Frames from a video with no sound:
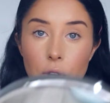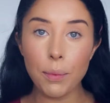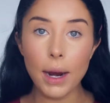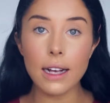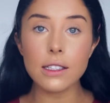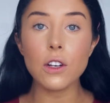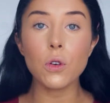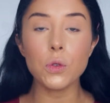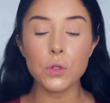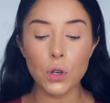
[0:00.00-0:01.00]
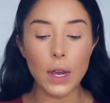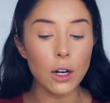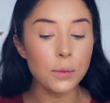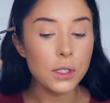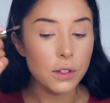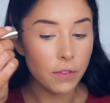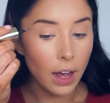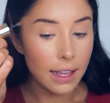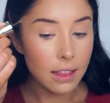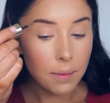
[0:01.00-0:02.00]
your brows and also helps
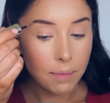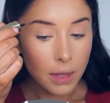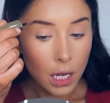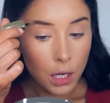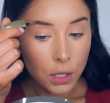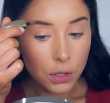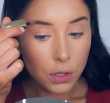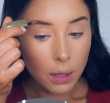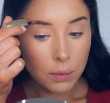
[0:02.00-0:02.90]
define them. So I'm